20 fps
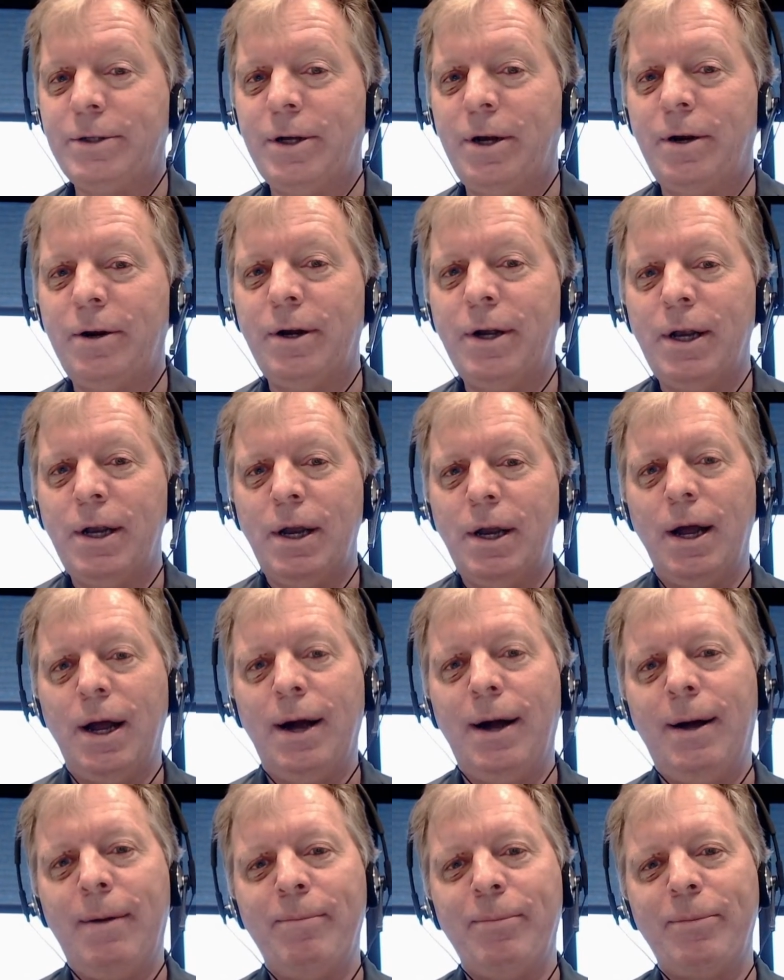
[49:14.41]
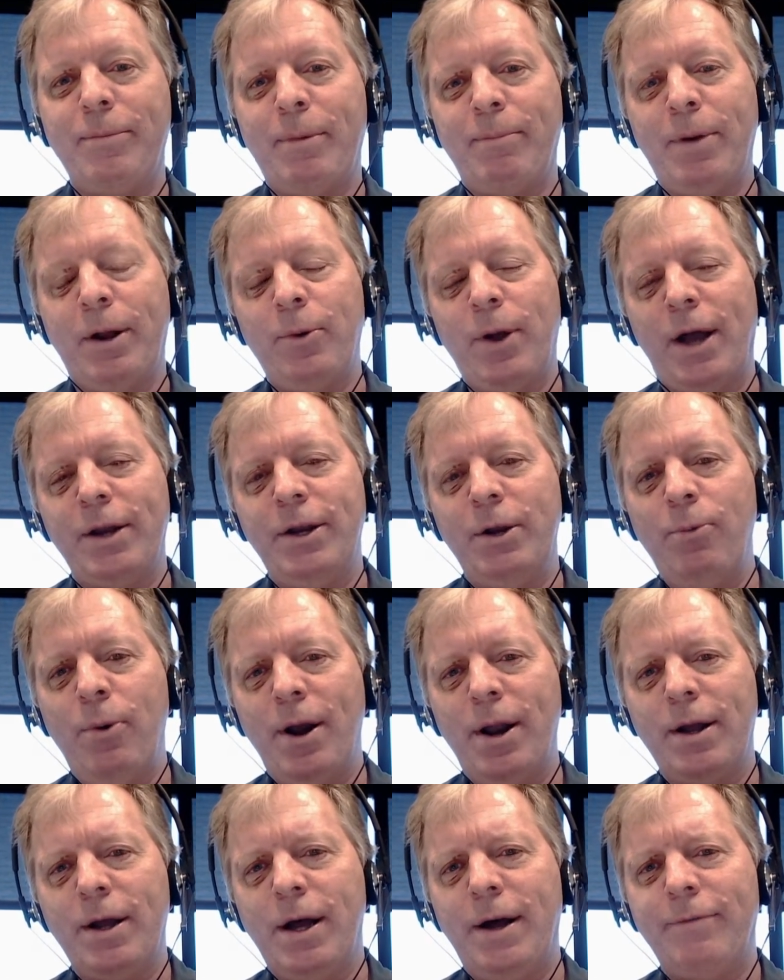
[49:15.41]
So, um, but I did
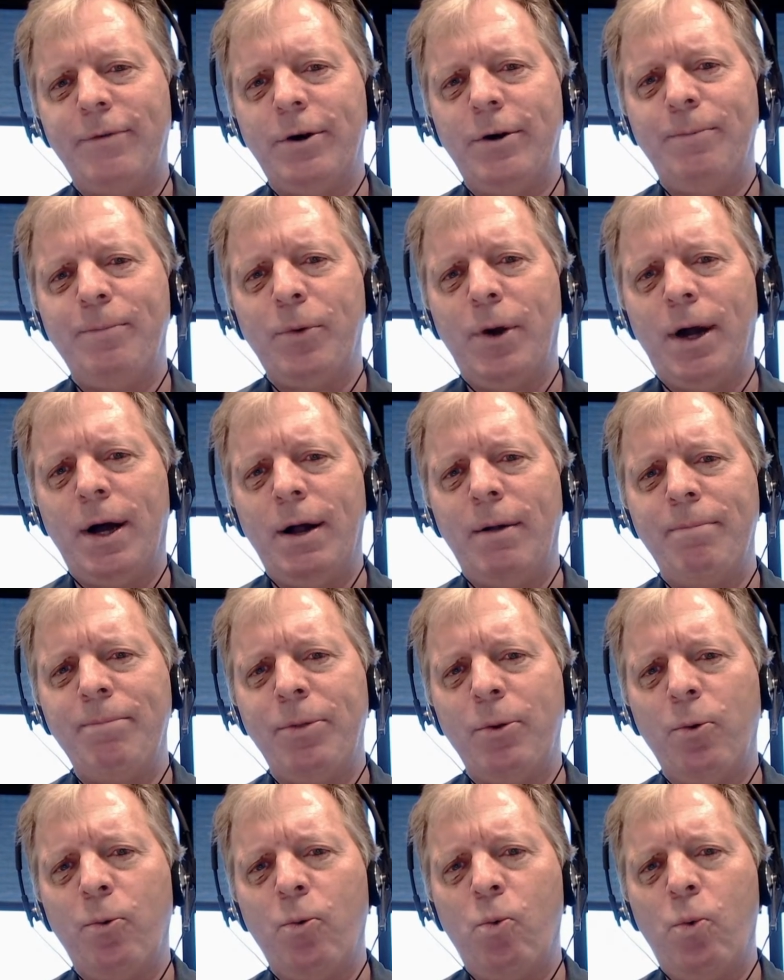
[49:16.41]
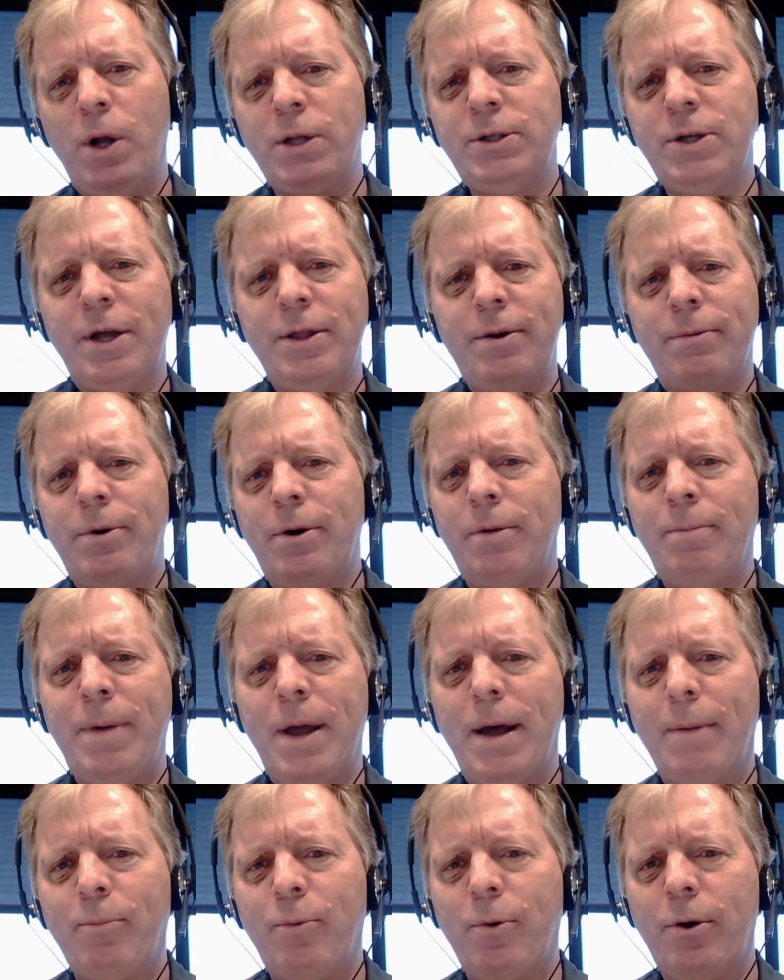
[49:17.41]
want to cover um, what's on the
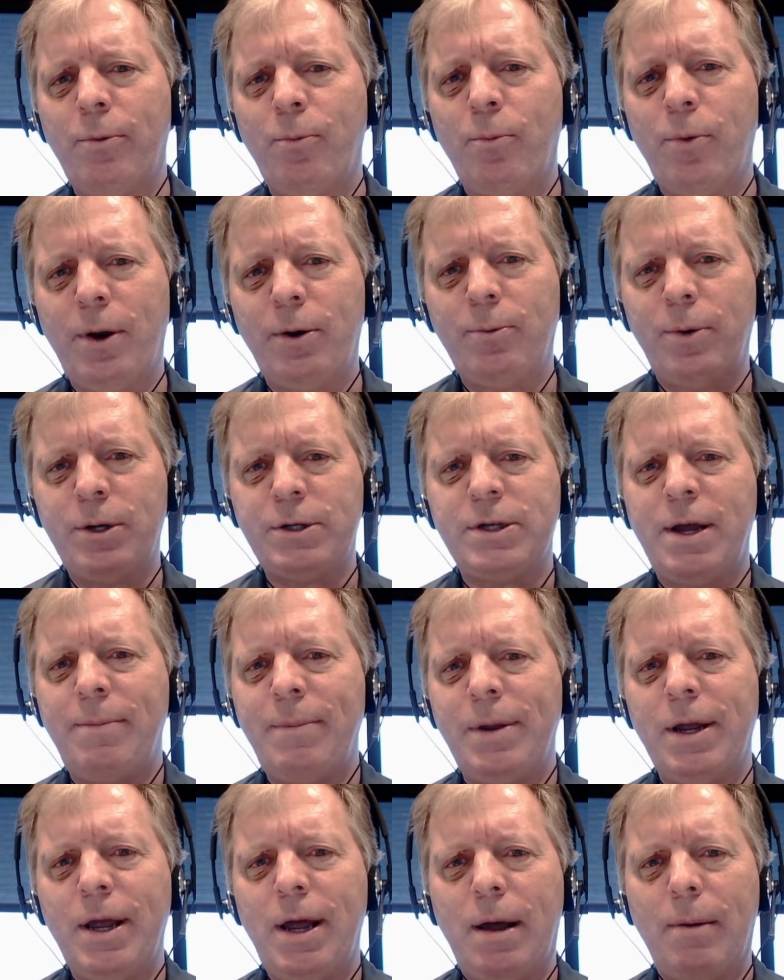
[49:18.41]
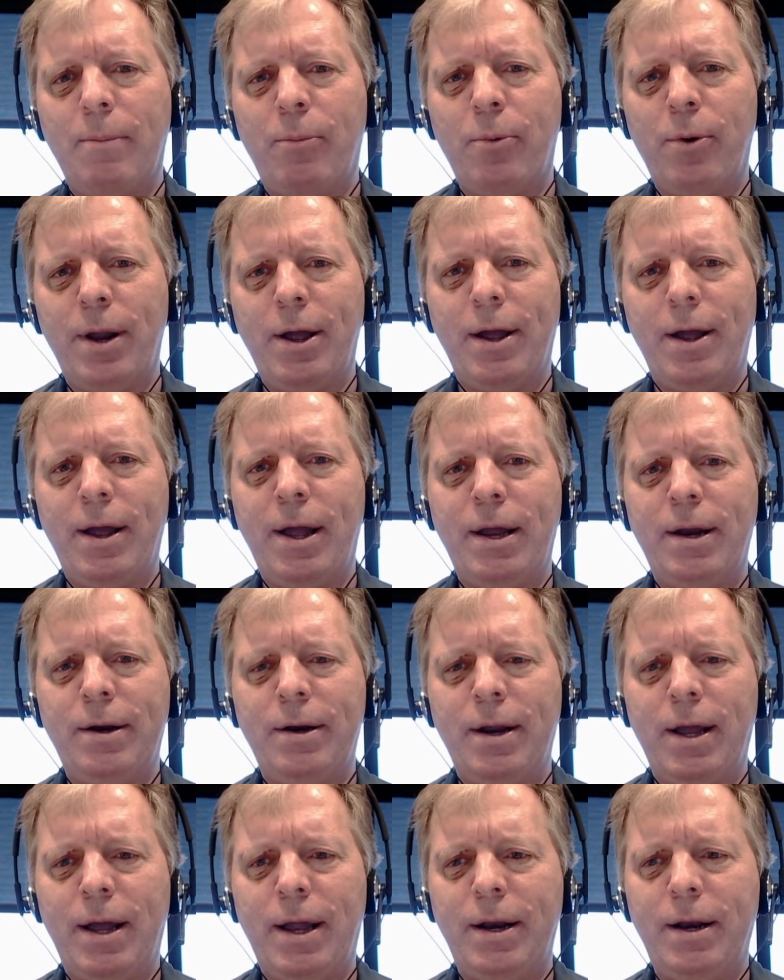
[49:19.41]
roadmap, what, what what's coming up, what,
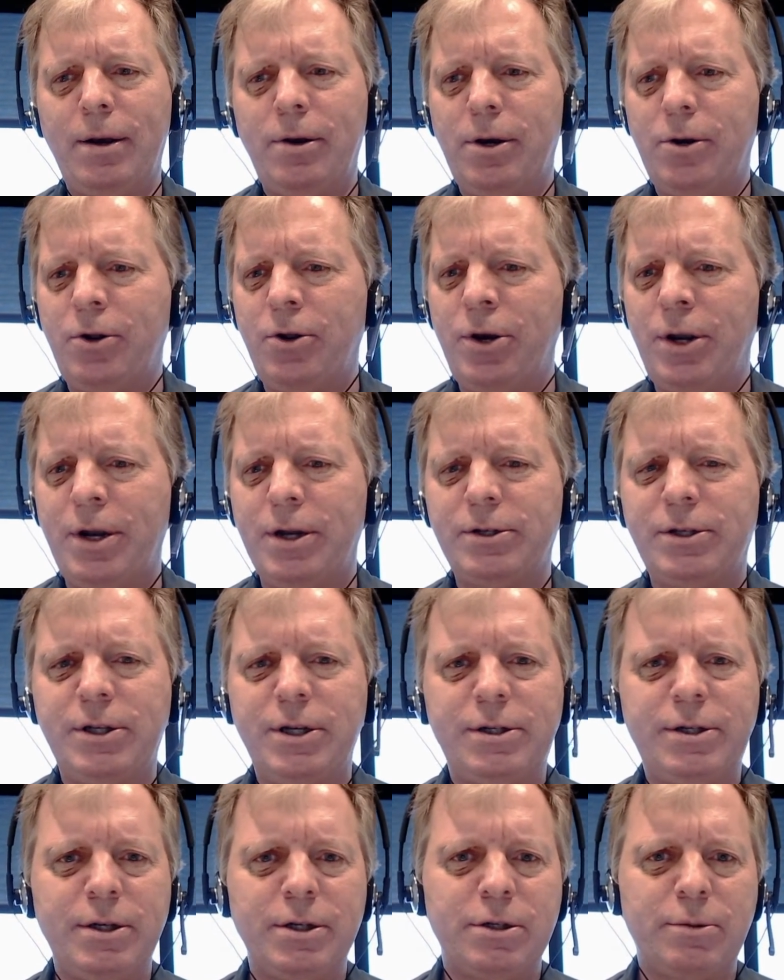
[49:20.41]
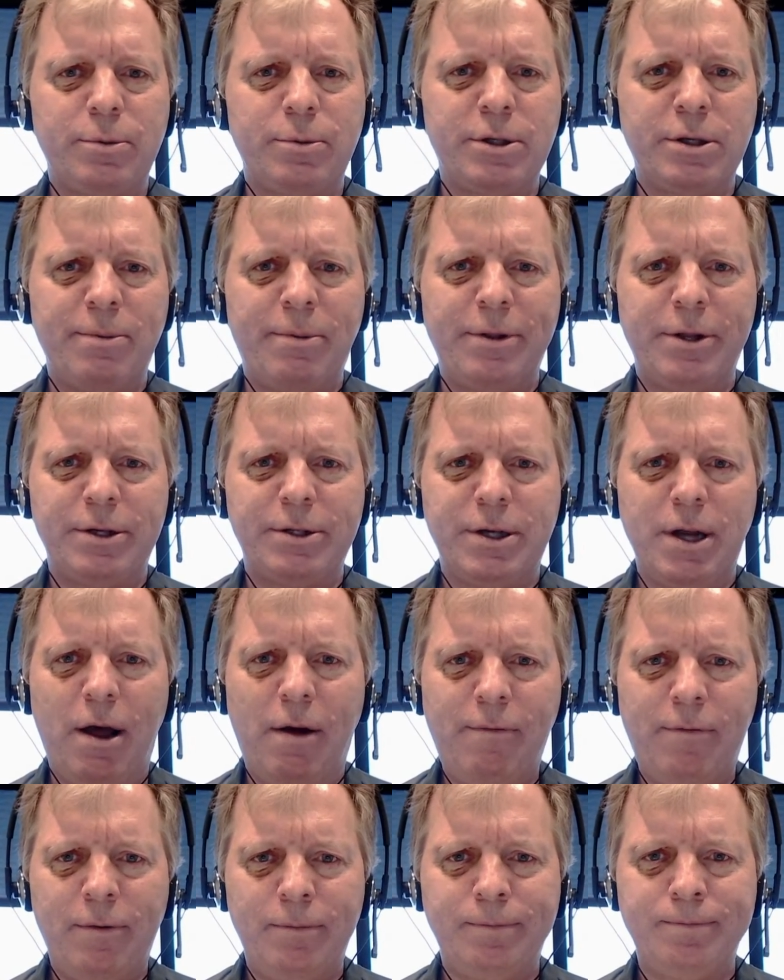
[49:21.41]
and and you need assistance with some of this
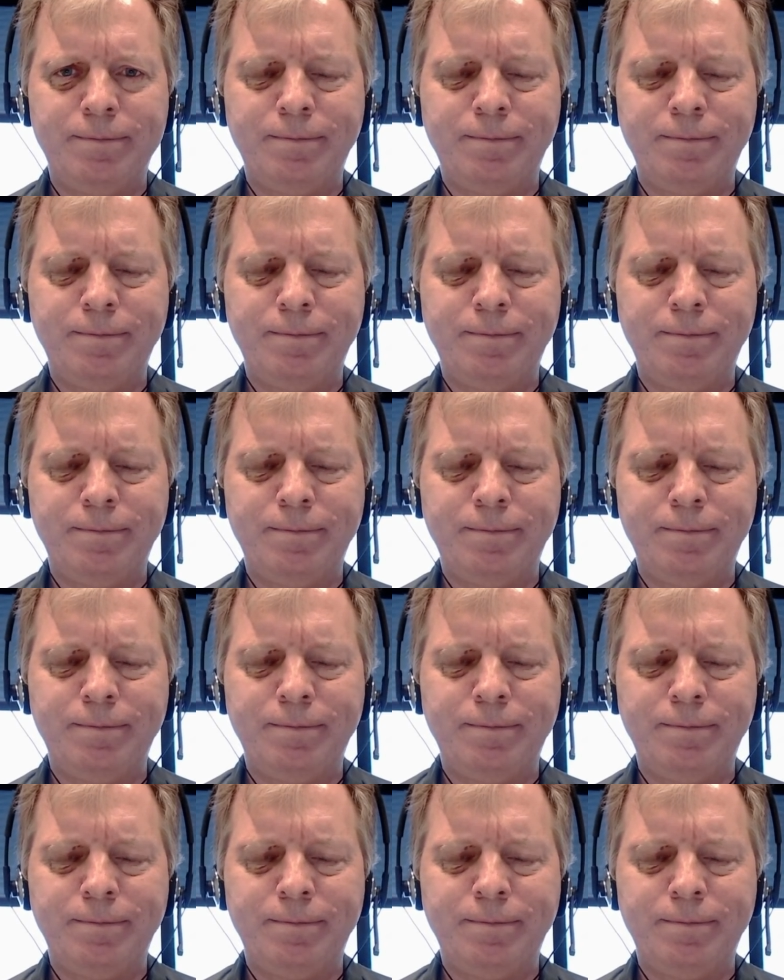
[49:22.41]
stuff.